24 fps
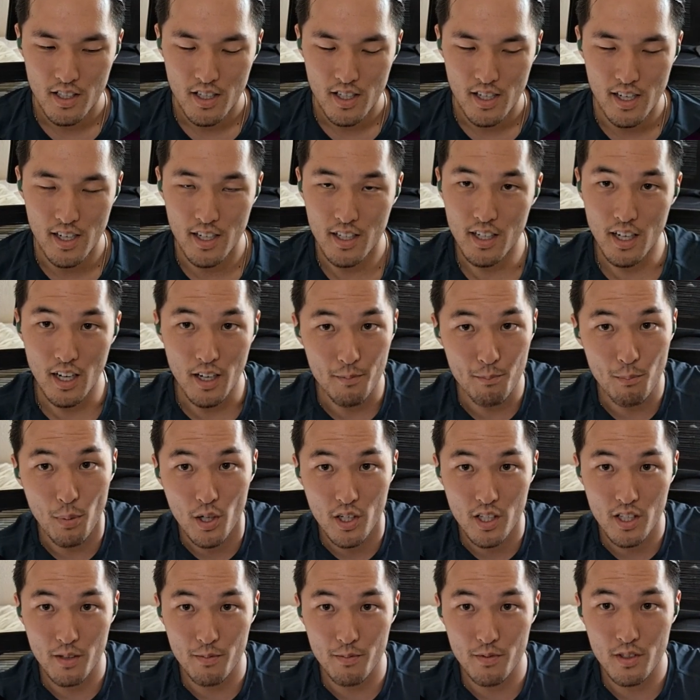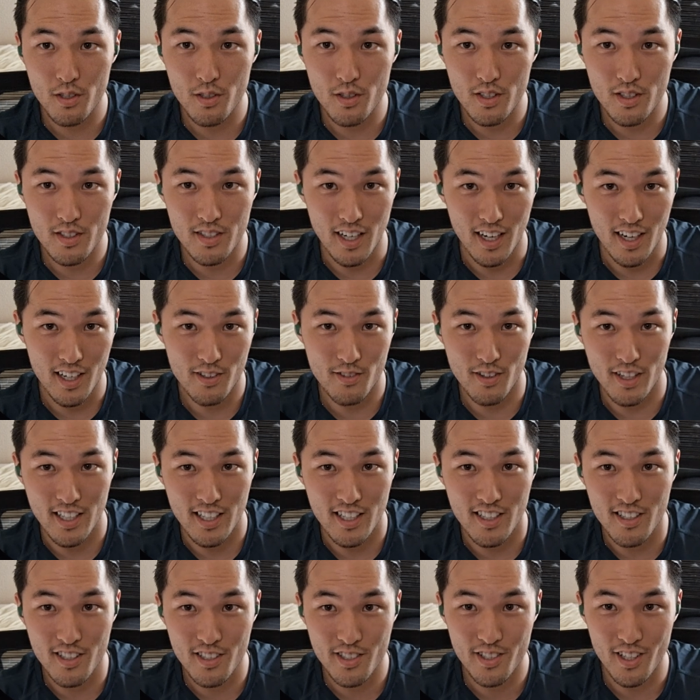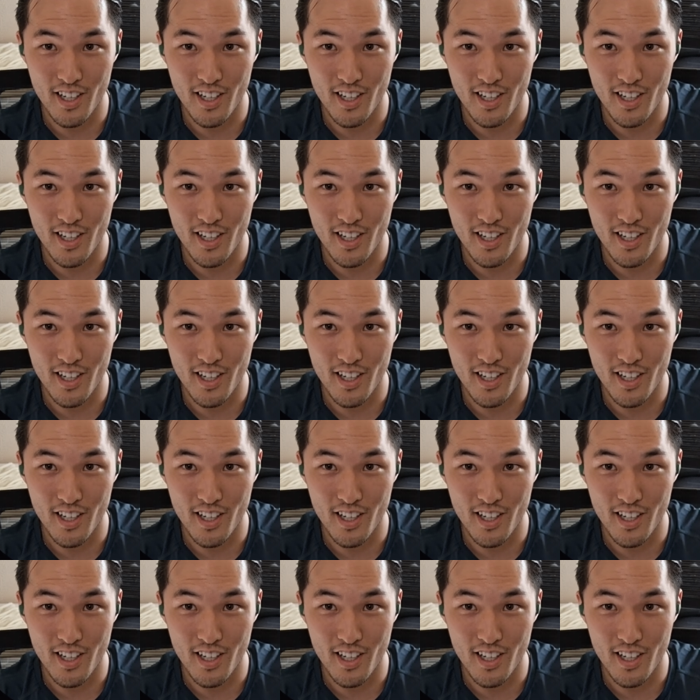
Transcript: And I'm putting him to the side right here